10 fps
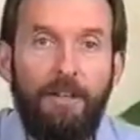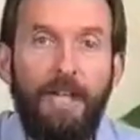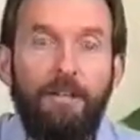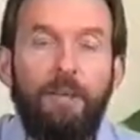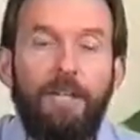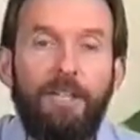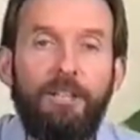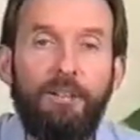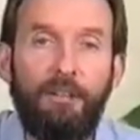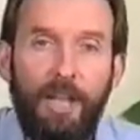then we
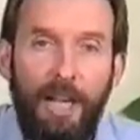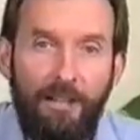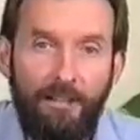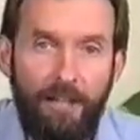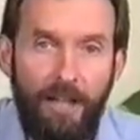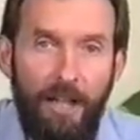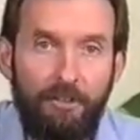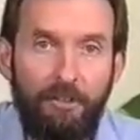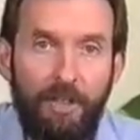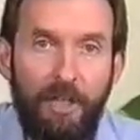can create
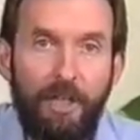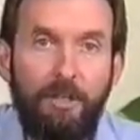sounds